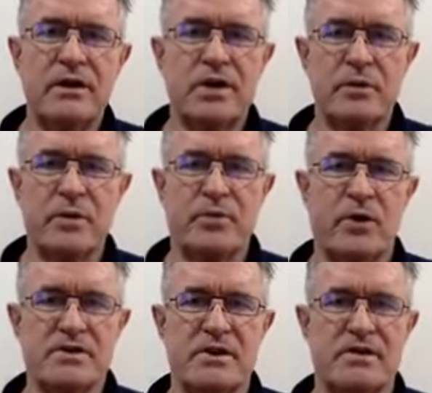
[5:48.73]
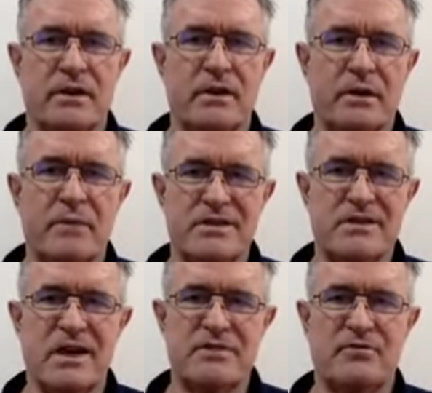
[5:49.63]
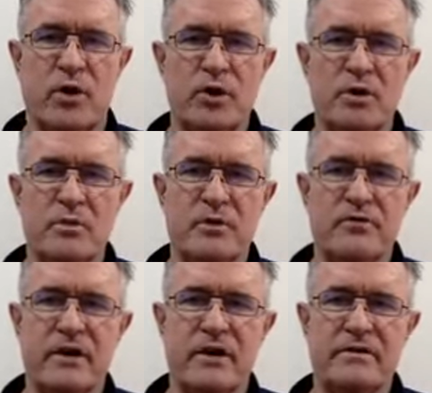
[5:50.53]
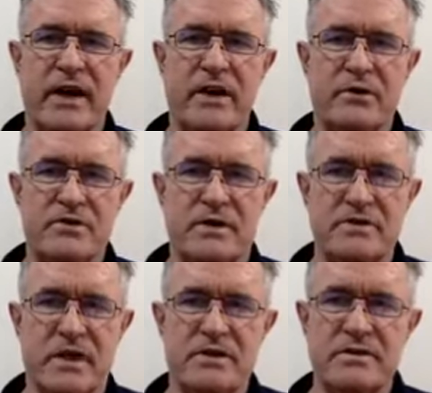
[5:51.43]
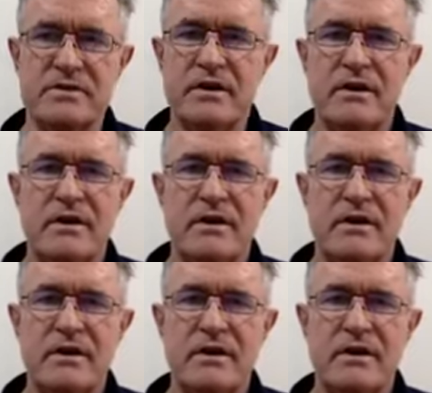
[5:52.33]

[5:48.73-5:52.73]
you're going to be processing much larger volume of data and transactions.